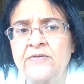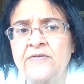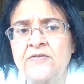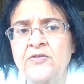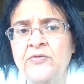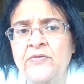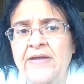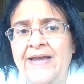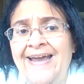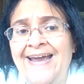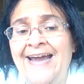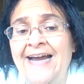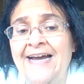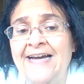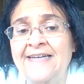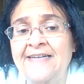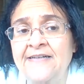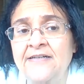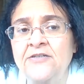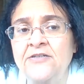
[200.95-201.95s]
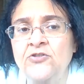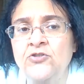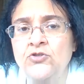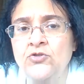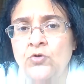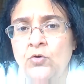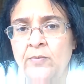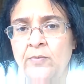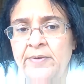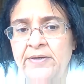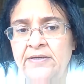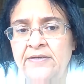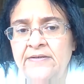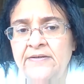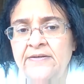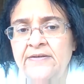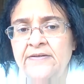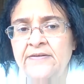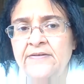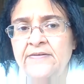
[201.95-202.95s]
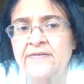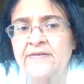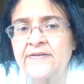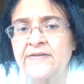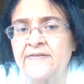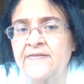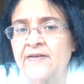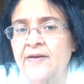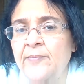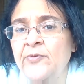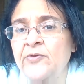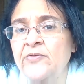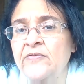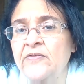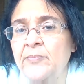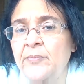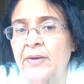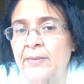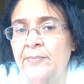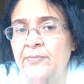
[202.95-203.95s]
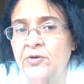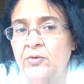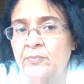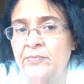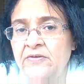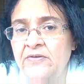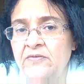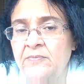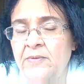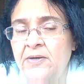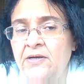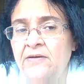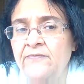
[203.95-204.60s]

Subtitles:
so the adsorbent is the example is the Pepto-Bismol.